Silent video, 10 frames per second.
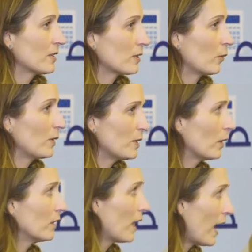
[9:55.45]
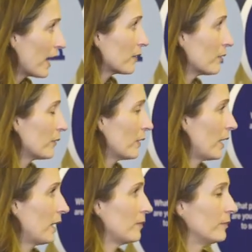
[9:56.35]
So we do a lot of
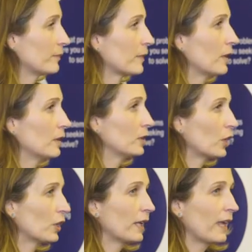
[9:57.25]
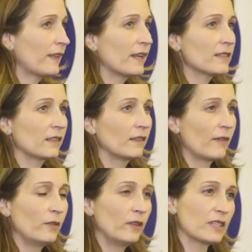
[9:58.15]
um, learning, and that is a
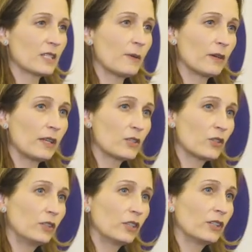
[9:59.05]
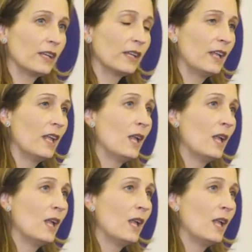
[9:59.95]
level of experiential learning.